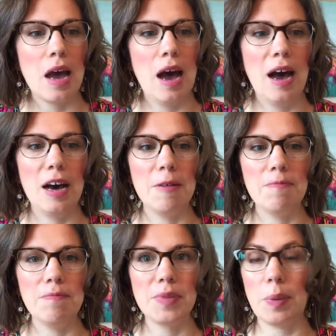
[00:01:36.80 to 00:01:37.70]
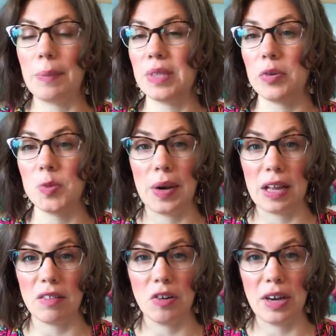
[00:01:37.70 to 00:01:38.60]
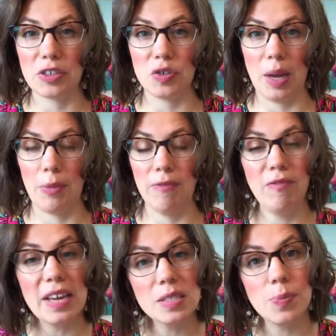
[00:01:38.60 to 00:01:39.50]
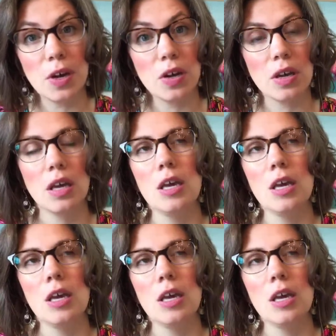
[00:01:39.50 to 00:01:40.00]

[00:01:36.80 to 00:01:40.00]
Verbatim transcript: Sometimes I was spending a little extra time on Facebook,